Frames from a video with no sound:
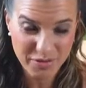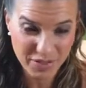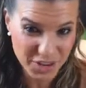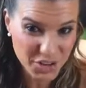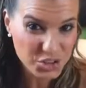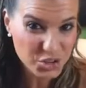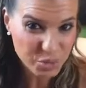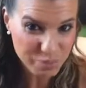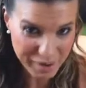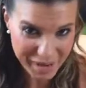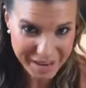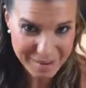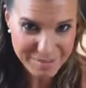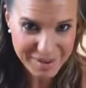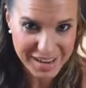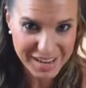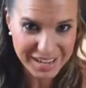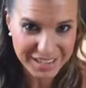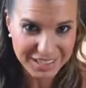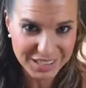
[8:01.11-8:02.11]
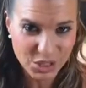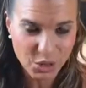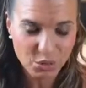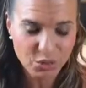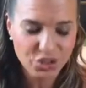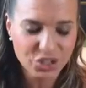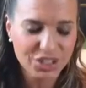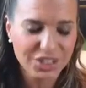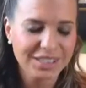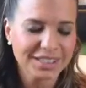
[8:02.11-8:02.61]
feed your baby. So
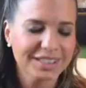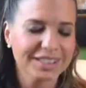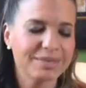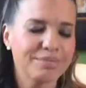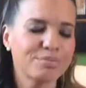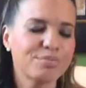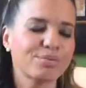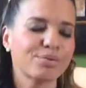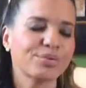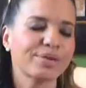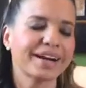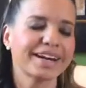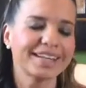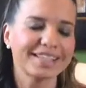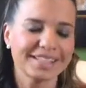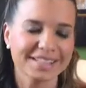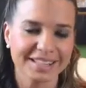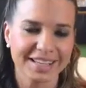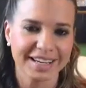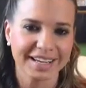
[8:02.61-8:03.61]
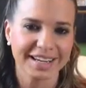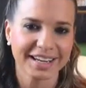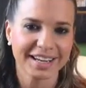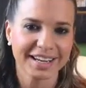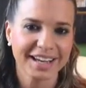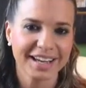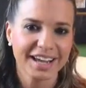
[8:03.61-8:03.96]
just embrace it.